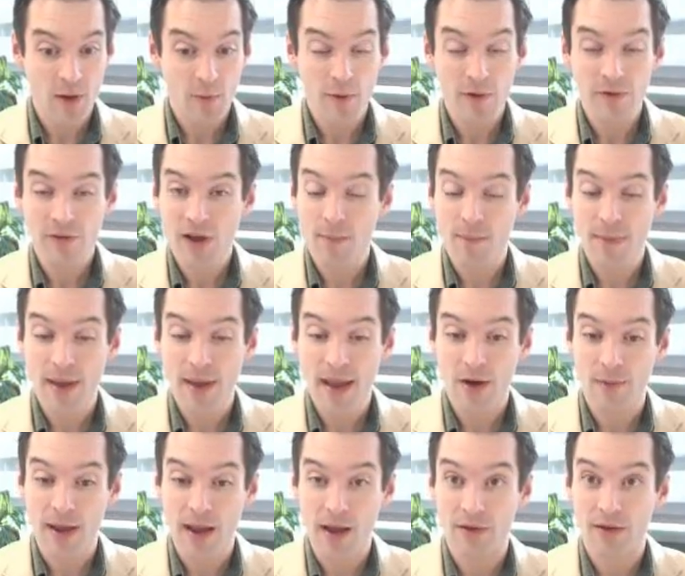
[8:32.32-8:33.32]
we've come back
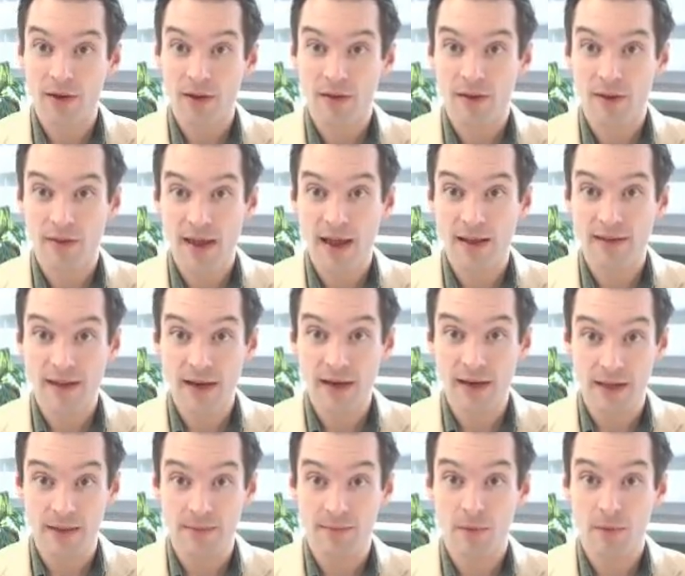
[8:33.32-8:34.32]
around to the
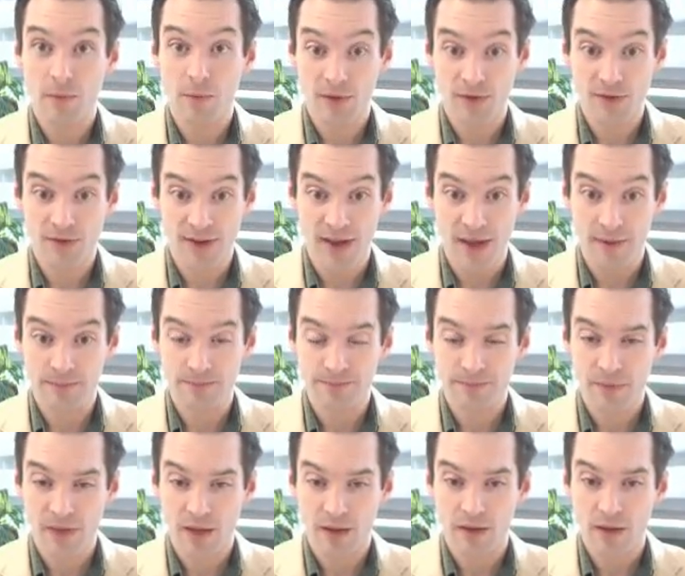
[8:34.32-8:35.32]
identity once again.
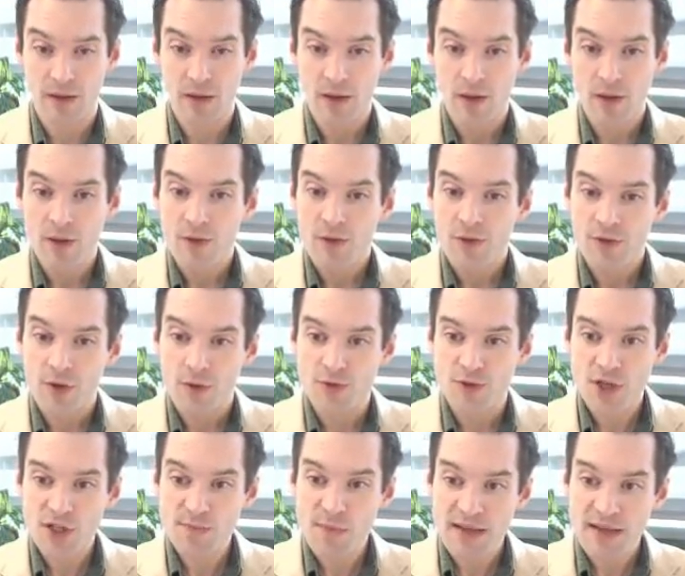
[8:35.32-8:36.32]
So
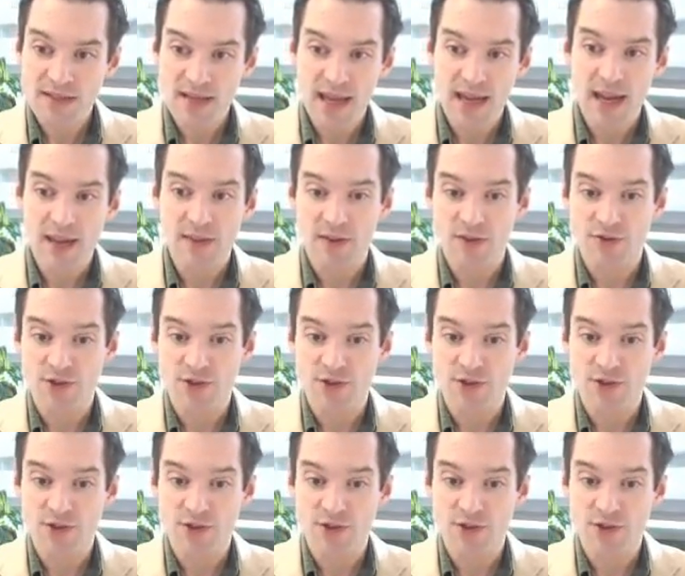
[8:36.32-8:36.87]
just by taking these